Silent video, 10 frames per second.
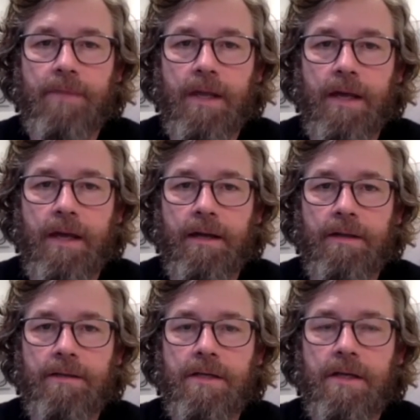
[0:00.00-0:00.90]

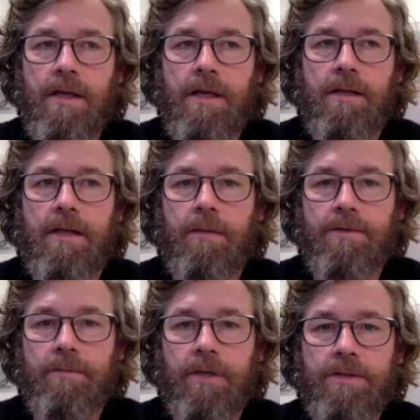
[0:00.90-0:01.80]
and there was
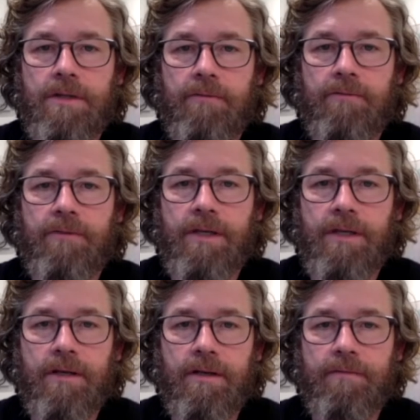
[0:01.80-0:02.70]
a bunch of
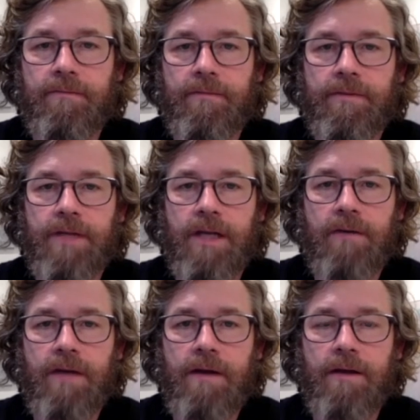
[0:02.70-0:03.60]
gear sitting
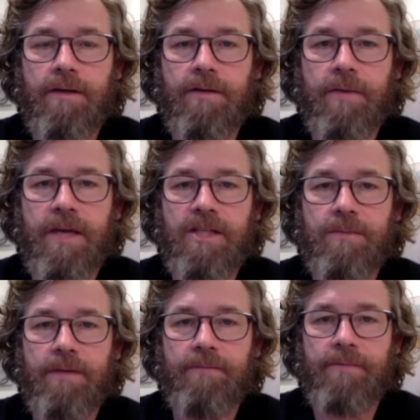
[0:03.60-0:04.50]
around in his basement.